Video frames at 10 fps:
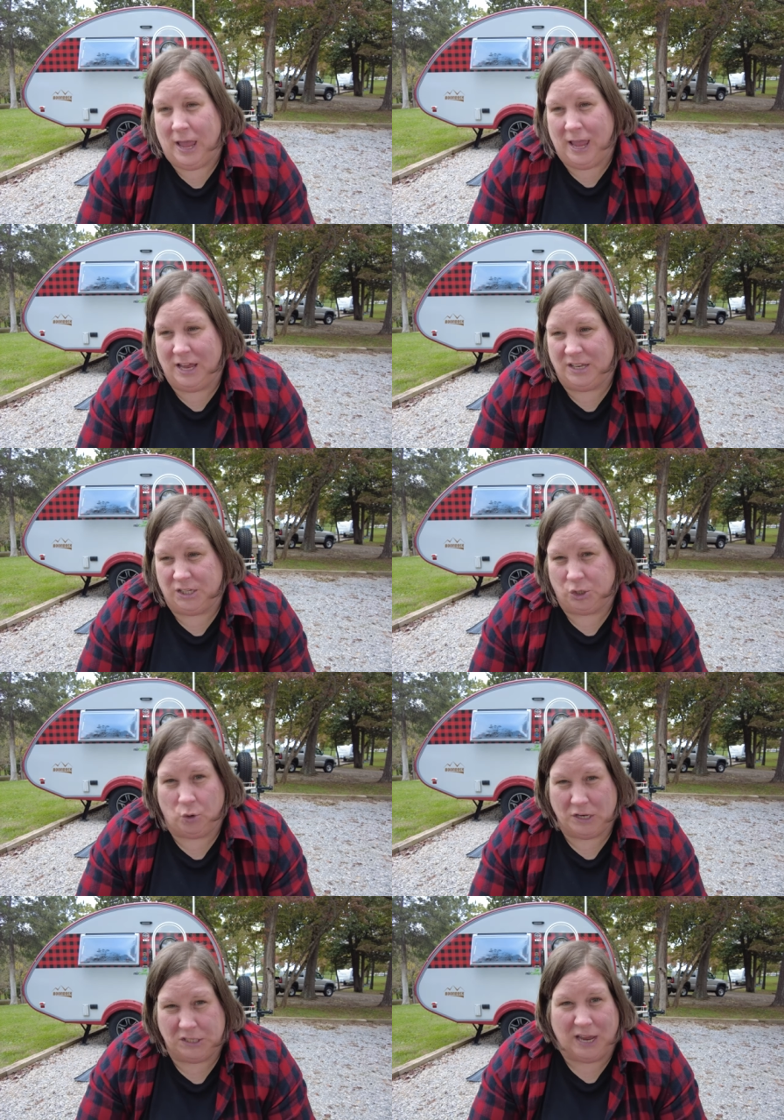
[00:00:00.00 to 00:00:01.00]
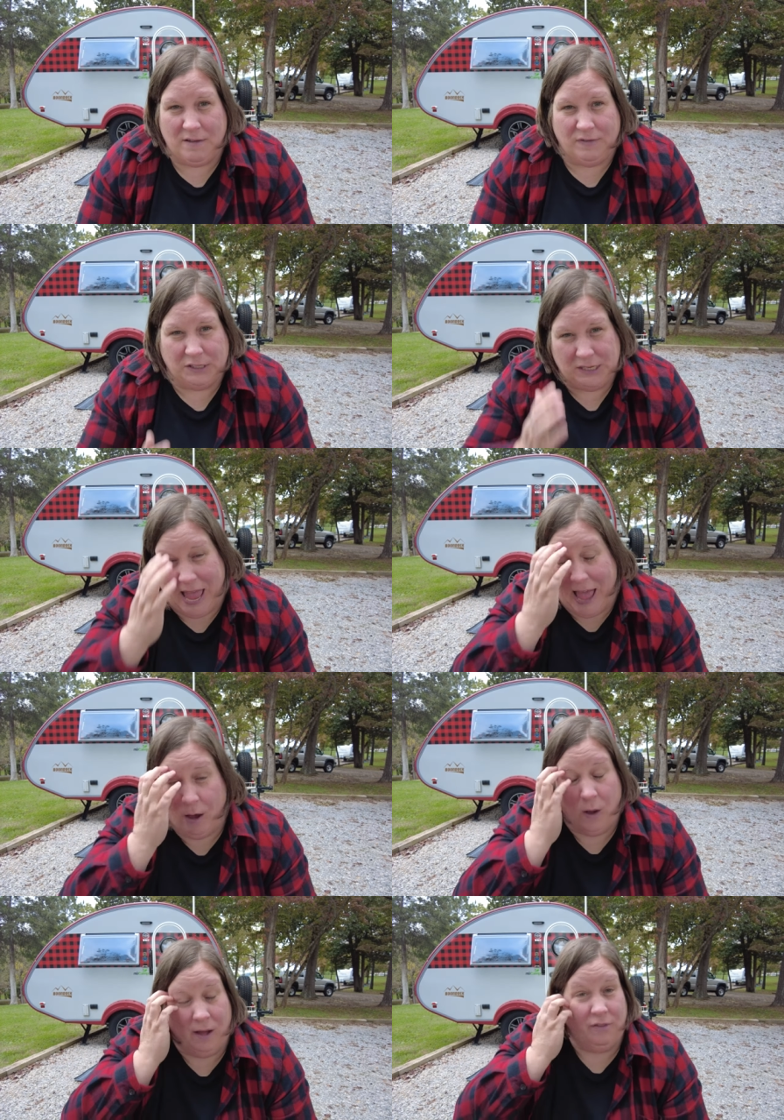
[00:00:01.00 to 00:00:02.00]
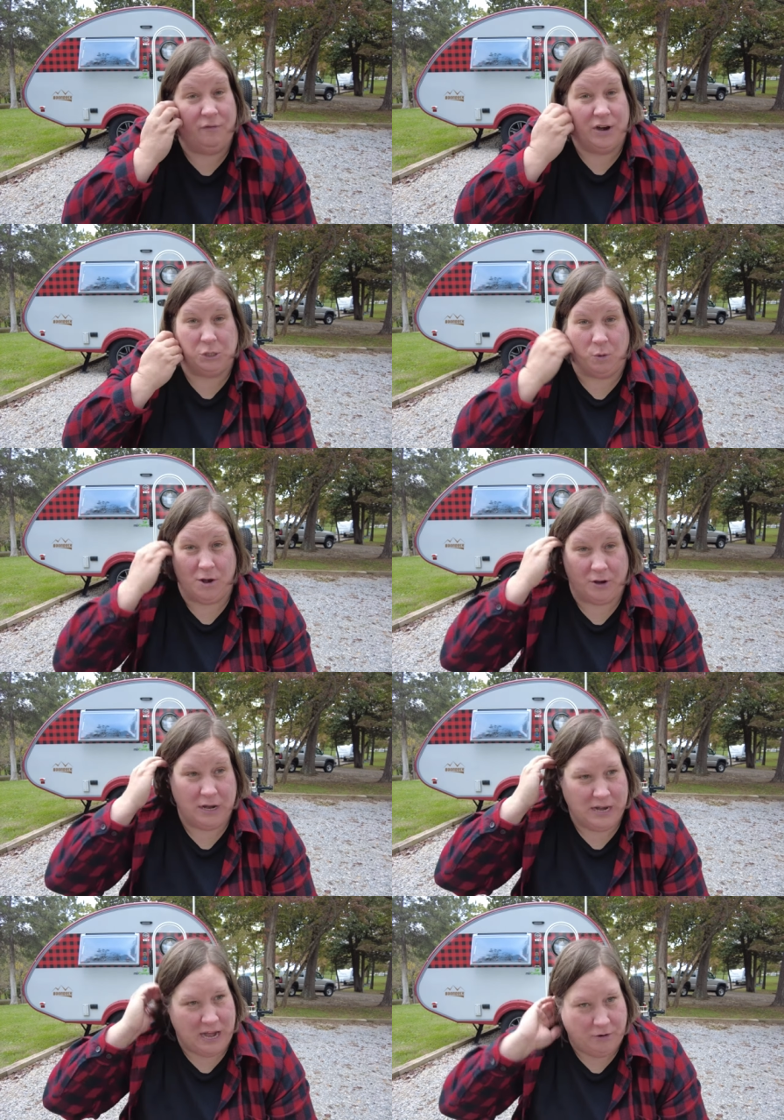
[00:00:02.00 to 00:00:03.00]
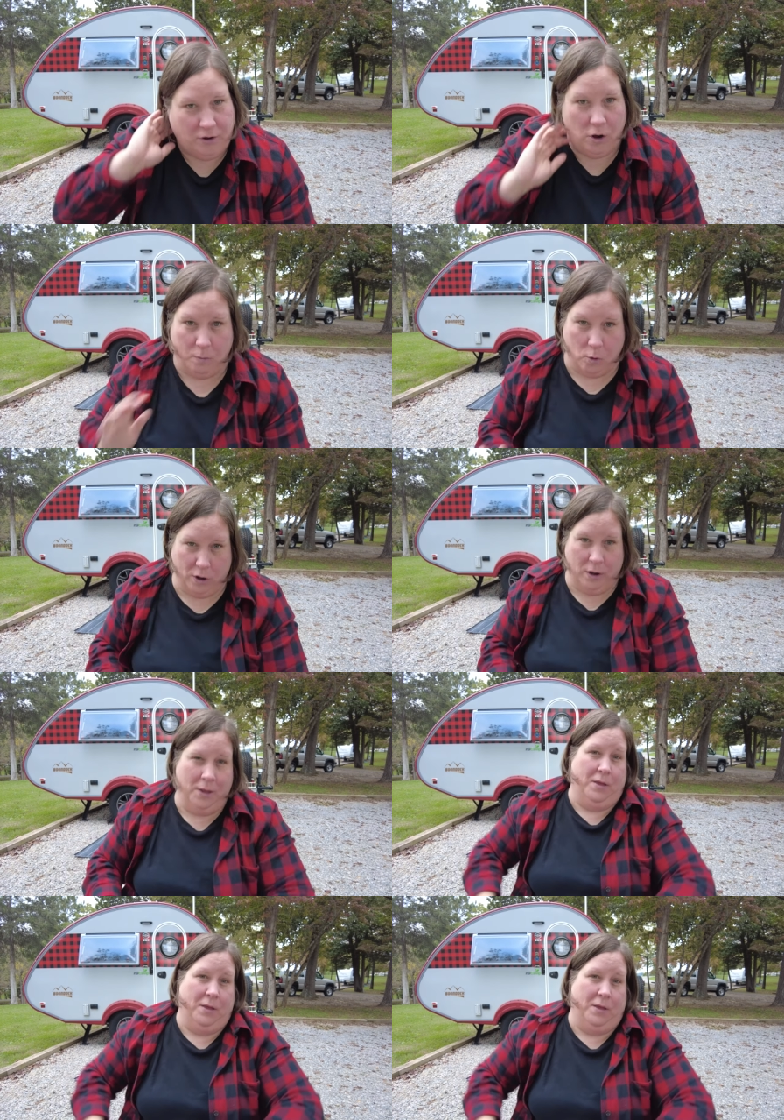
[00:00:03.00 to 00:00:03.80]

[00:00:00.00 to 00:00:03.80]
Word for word: and sort of siphons it out of the freshwater container, no more